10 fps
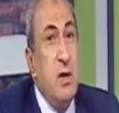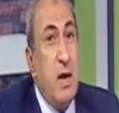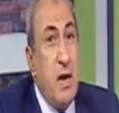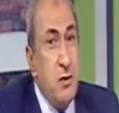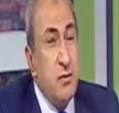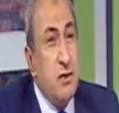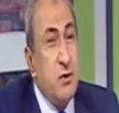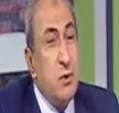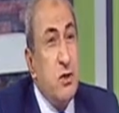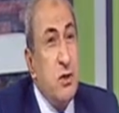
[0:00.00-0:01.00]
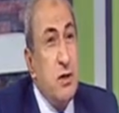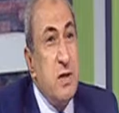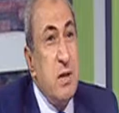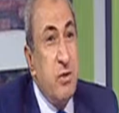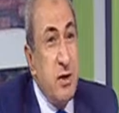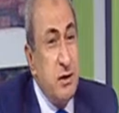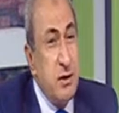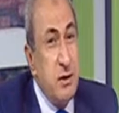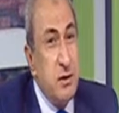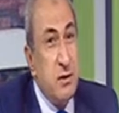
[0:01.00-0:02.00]
interest, which is
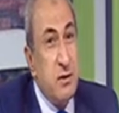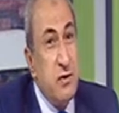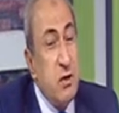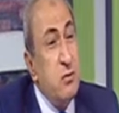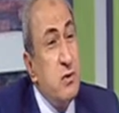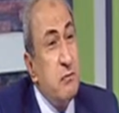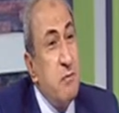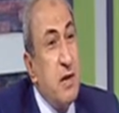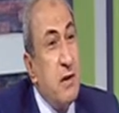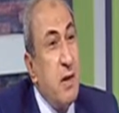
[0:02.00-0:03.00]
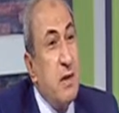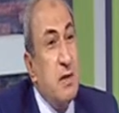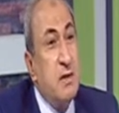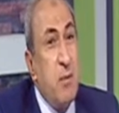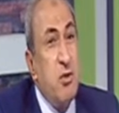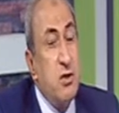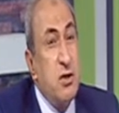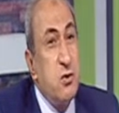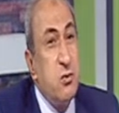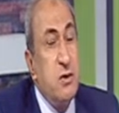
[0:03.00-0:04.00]
liberating the views of men and establishing
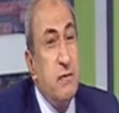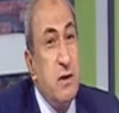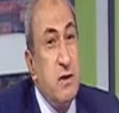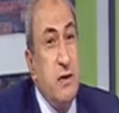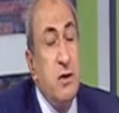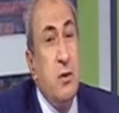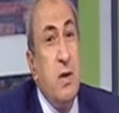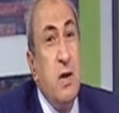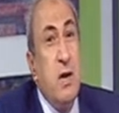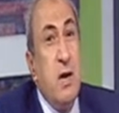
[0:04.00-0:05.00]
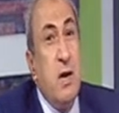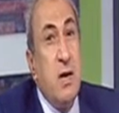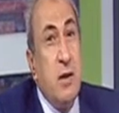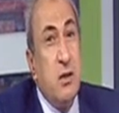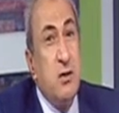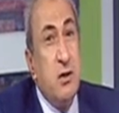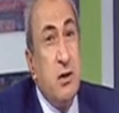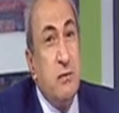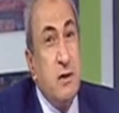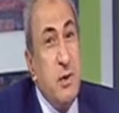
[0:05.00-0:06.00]
a sort of an individual liberty
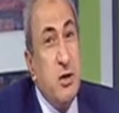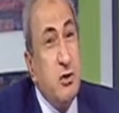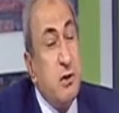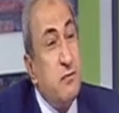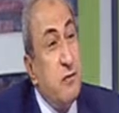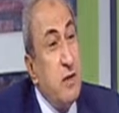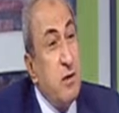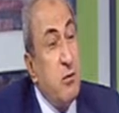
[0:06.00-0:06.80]
of speech and freedom